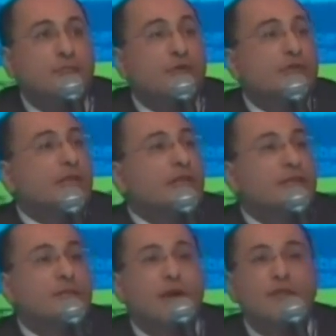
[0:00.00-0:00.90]
Brazil
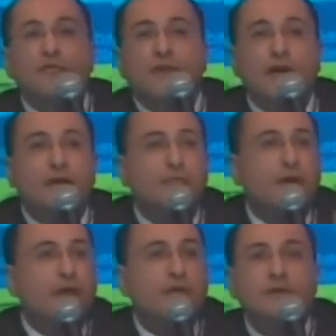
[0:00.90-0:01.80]
is about fun, and
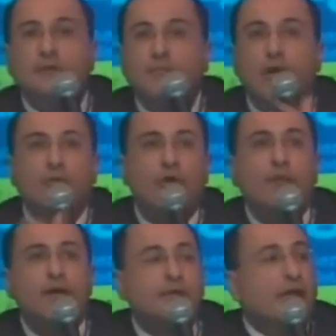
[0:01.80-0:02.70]
Paris is about
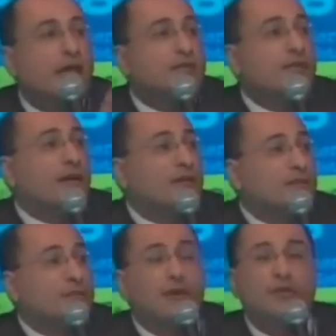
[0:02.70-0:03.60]
romance, and Las Vegas
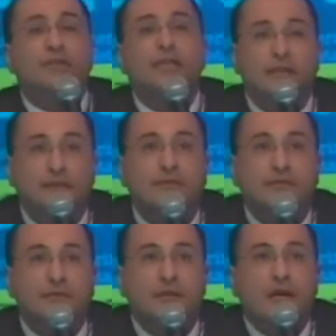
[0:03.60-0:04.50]
is about sin.
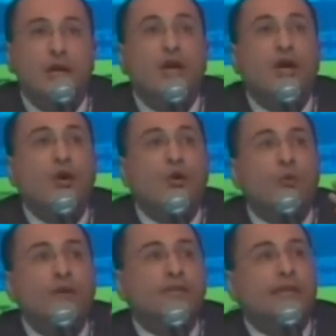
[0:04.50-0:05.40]

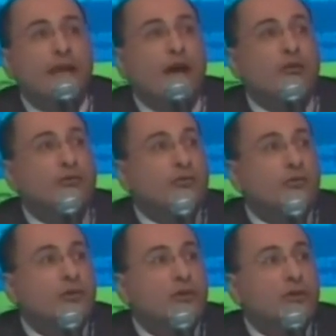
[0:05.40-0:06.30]
We set out
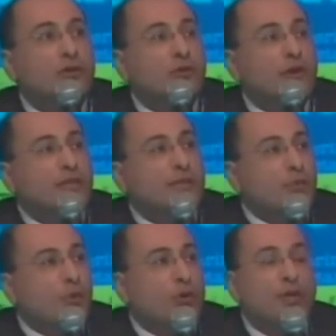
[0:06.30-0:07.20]
to
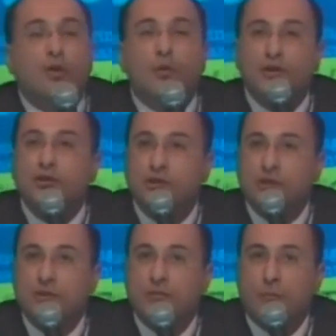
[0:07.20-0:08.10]
explore the
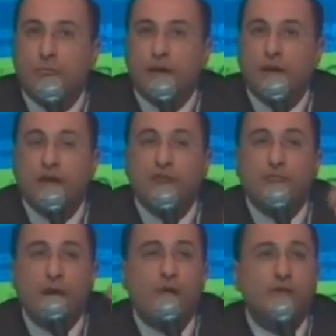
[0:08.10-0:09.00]
question, if
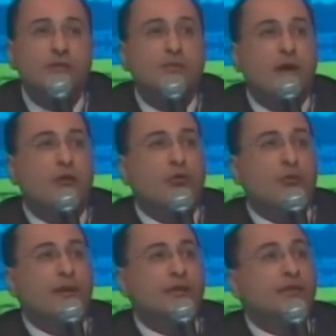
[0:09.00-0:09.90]
Paris is about
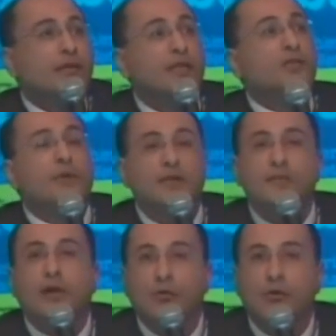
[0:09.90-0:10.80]
romance, then Israel is
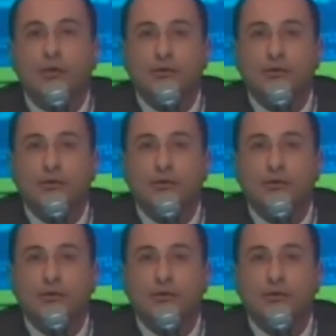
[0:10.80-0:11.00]
about what?